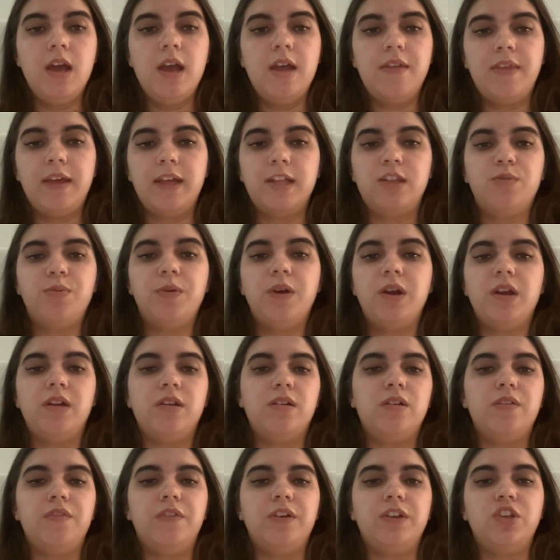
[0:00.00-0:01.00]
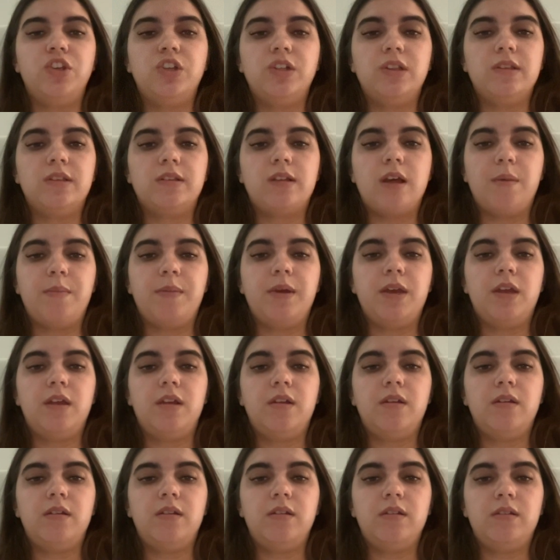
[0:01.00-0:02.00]
That's where interventions come
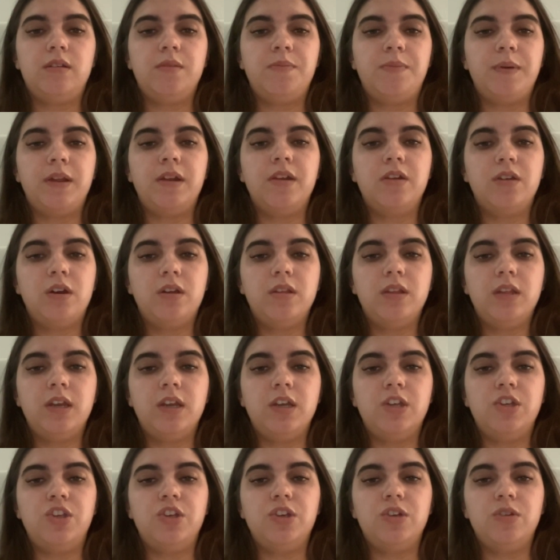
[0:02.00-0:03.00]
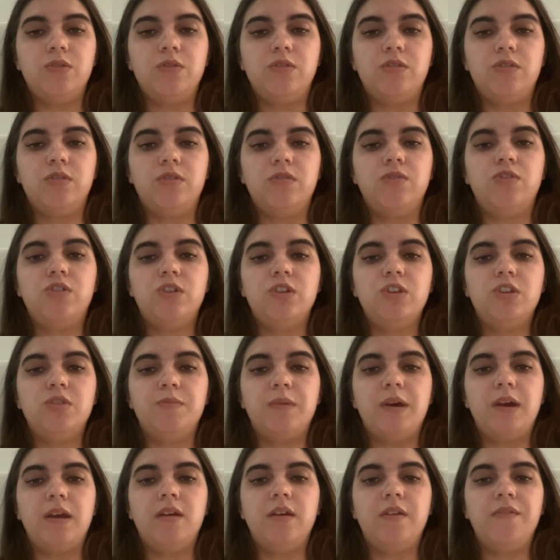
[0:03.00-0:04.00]
in. Depending on the issue, solutions
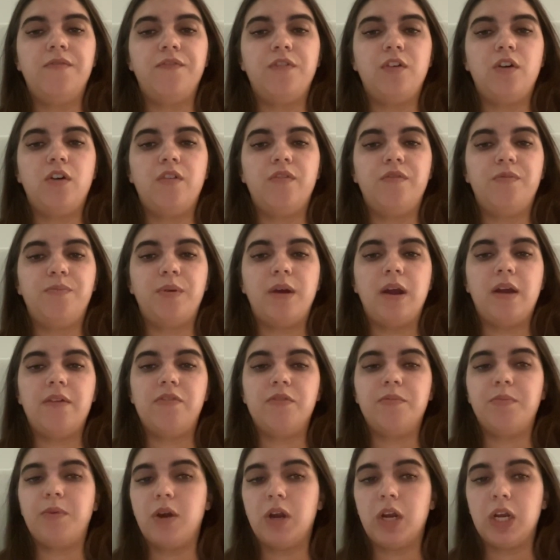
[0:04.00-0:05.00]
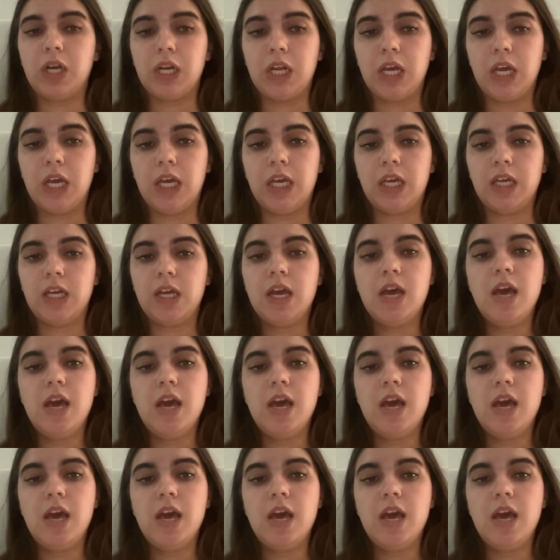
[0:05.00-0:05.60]
might involve private bargaining,